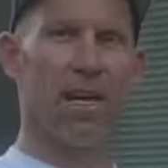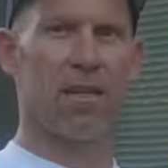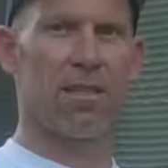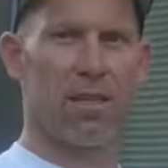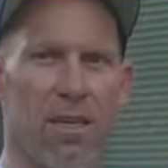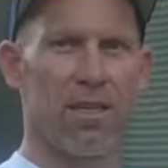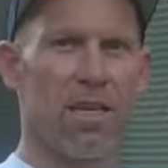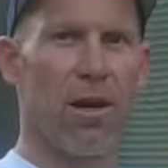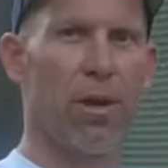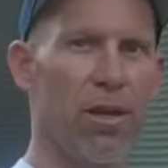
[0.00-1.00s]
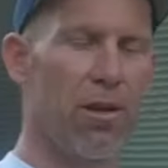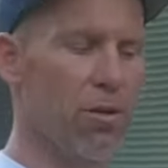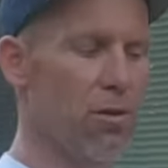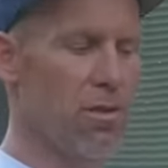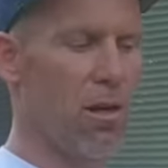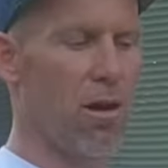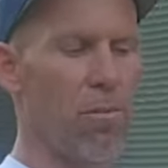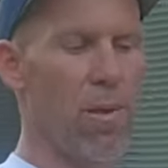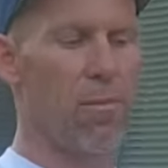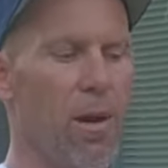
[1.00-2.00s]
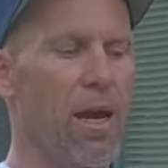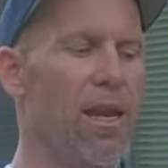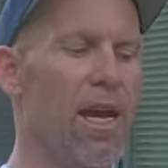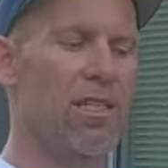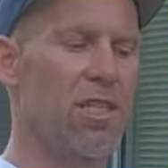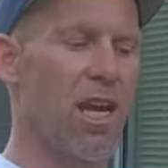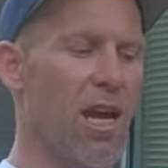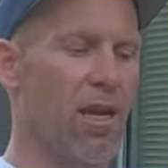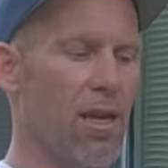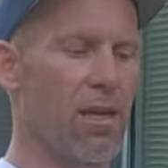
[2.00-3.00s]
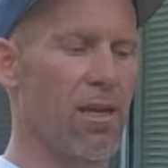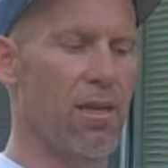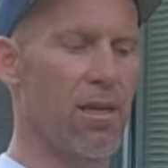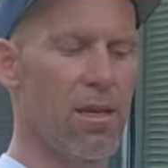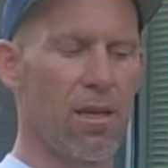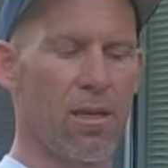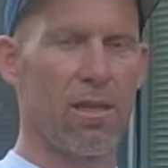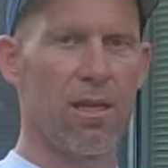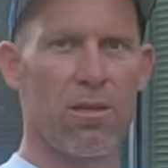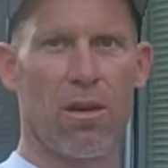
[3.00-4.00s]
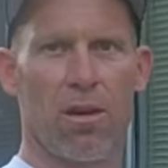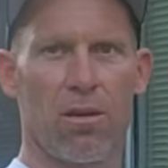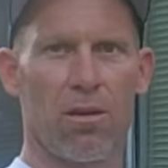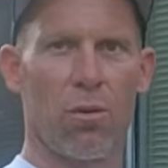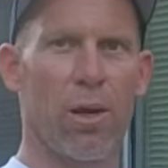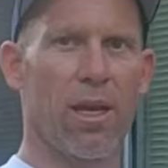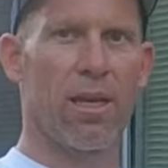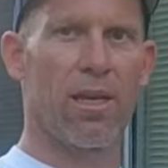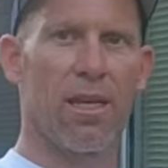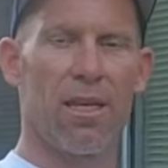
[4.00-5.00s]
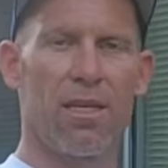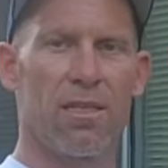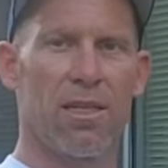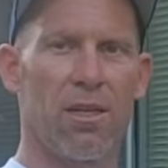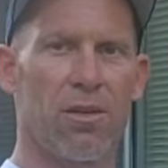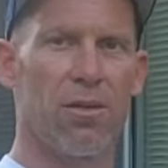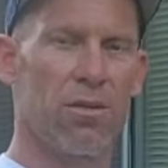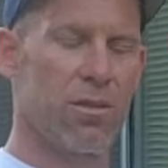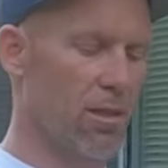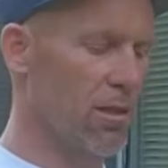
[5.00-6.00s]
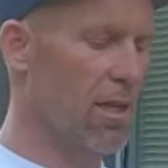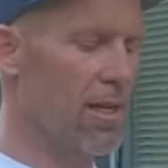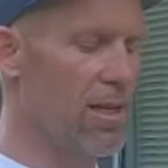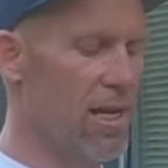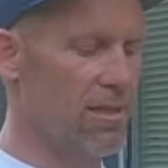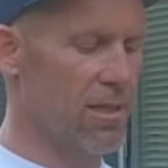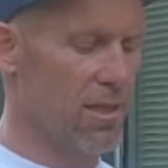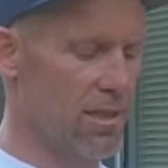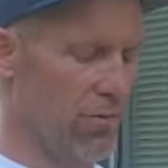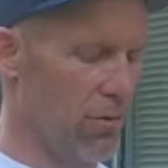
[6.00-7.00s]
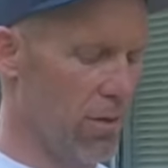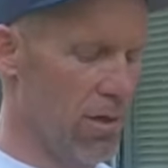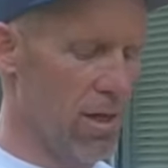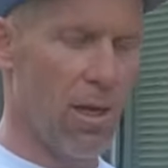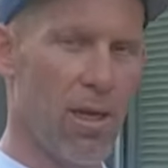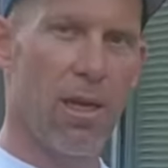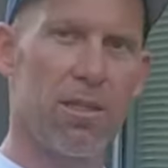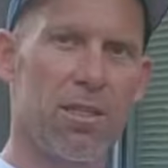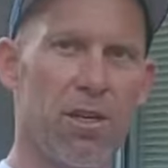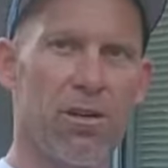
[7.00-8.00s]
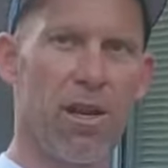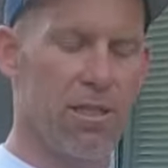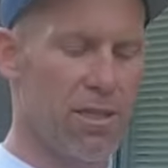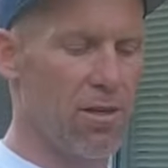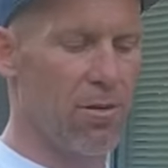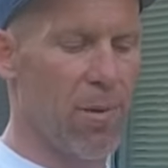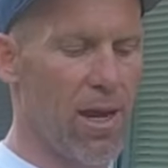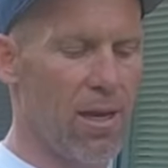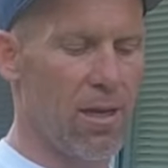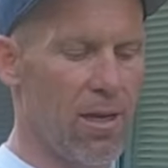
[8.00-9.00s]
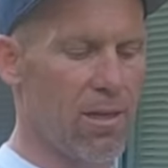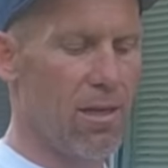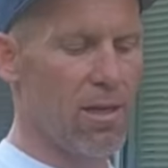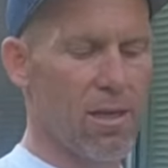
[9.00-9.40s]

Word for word: test kits that we use are made by Lead Check, and these are quick and easy to use lead test kits for interior and exterior painting.